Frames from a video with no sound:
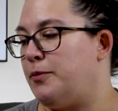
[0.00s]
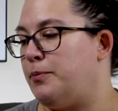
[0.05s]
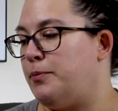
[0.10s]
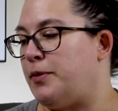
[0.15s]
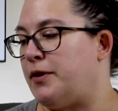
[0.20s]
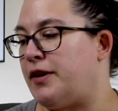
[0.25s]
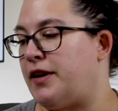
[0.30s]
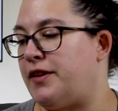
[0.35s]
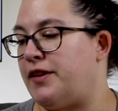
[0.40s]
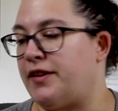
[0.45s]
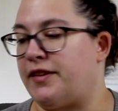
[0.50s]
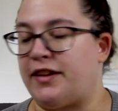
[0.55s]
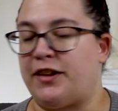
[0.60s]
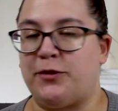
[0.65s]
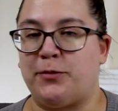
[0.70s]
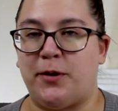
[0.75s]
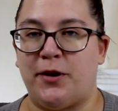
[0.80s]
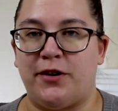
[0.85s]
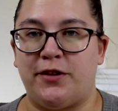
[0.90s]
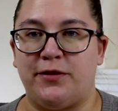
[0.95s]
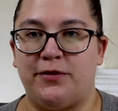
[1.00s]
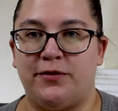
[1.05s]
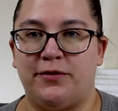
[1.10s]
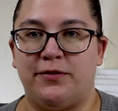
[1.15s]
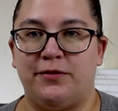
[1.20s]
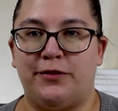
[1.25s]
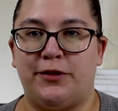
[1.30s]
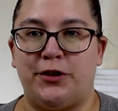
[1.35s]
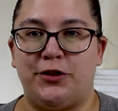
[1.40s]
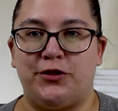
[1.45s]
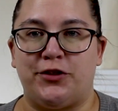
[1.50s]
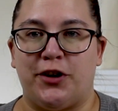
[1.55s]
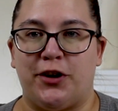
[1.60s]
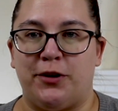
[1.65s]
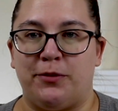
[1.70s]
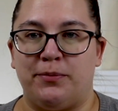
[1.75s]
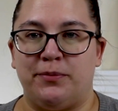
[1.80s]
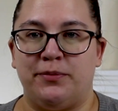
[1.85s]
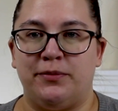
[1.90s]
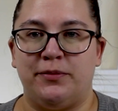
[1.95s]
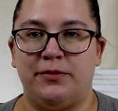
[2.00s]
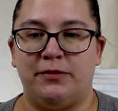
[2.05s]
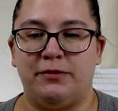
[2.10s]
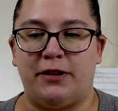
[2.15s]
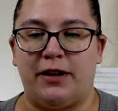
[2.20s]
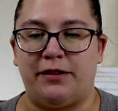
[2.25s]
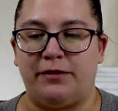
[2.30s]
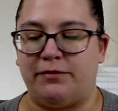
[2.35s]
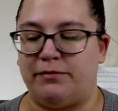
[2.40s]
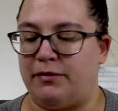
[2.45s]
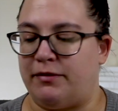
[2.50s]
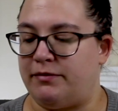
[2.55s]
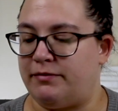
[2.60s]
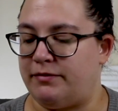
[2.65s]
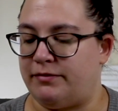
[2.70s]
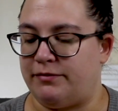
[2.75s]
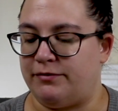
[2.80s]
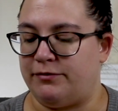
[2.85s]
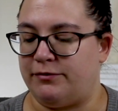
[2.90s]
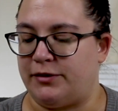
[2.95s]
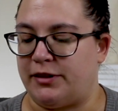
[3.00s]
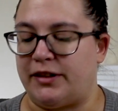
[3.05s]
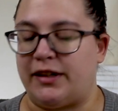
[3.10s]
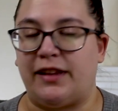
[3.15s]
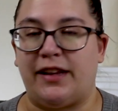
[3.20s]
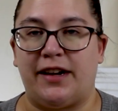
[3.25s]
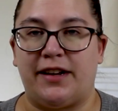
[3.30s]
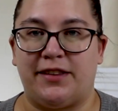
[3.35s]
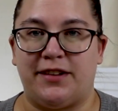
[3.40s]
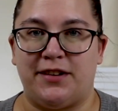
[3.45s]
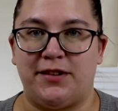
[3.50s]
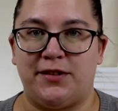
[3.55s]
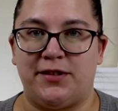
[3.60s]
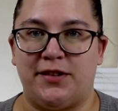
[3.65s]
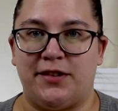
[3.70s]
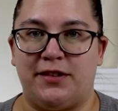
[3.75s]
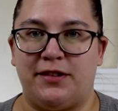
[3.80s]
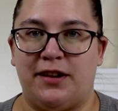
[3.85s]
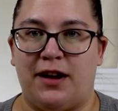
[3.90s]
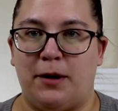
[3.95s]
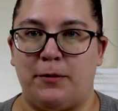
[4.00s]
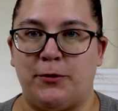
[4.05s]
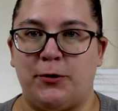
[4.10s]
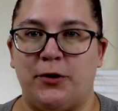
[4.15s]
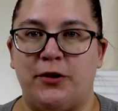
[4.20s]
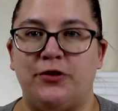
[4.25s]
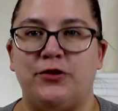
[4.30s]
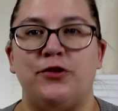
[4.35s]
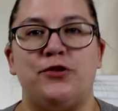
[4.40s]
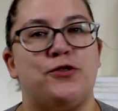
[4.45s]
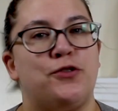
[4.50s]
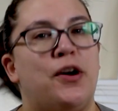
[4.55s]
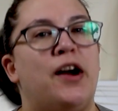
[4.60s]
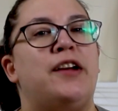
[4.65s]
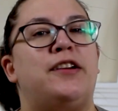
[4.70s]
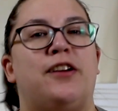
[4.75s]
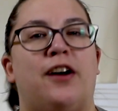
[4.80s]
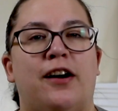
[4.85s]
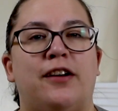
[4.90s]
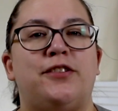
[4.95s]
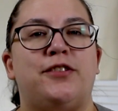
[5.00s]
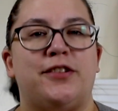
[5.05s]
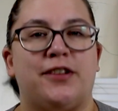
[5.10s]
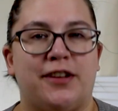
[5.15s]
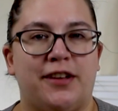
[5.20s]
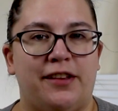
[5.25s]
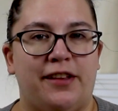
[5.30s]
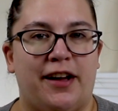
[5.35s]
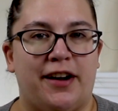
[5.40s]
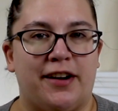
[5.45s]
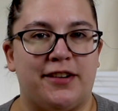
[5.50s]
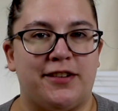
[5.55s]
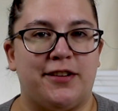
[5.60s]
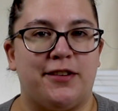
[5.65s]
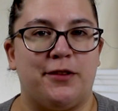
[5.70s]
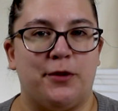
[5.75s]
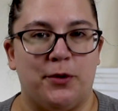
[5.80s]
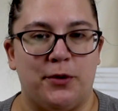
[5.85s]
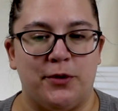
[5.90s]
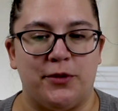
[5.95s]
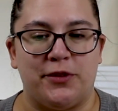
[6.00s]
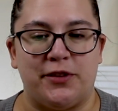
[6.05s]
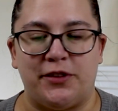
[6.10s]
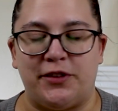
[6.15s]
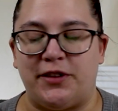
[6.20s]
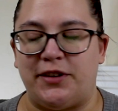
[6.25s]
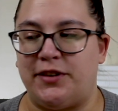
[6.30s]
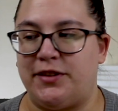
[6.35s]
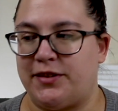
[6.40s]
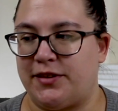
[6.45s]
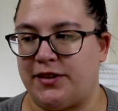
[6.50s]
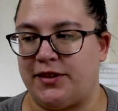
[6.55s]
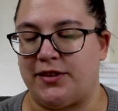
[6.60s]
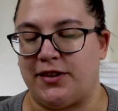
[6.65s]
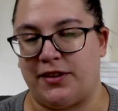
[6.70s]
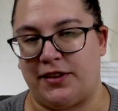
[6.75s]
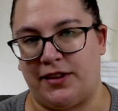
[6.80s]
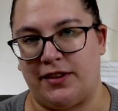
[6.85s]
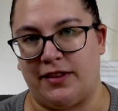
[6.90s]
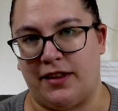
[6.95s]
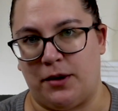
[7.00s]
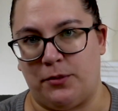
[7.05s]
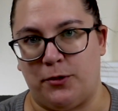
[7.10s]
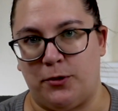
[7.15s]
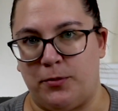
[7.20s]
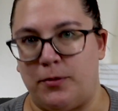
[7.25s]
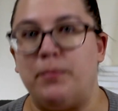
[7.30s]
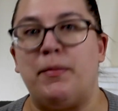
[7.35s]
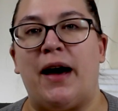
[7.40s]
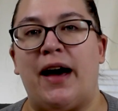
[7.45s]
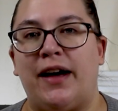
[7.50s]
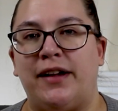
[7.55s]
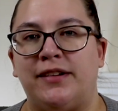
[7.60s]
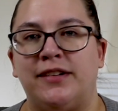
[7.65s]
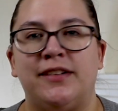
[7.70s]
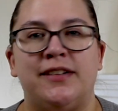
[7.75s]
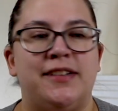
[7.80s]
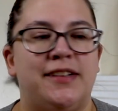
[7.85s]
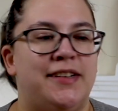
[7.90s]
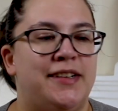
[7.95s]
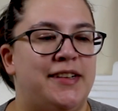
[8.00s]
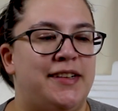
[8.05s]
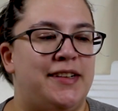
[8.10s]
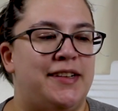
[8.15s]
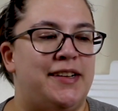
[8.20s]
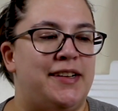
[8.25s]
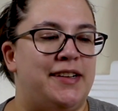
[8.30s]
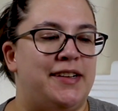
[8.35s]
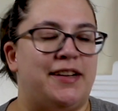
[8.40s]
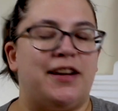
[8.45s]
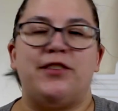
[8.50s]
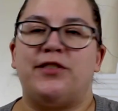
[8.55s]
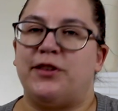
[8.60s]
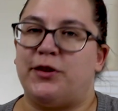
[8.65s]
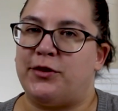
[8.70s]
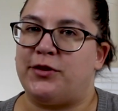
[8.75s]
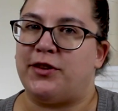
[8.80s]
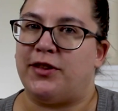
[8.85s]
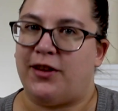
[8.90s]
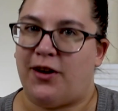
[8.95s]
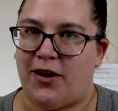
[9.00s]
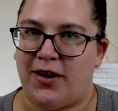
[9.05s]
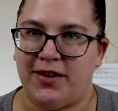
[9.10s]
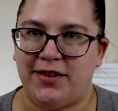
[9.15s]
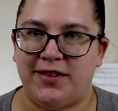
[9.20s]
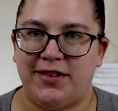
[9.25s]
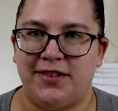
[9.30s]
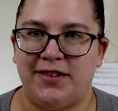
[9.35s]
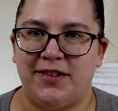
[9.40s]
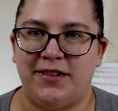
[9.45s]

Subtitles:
I think that's part of their charm. I really like this, and I'm going to try not to collect the whole series because I think that will be bad because there's a lot.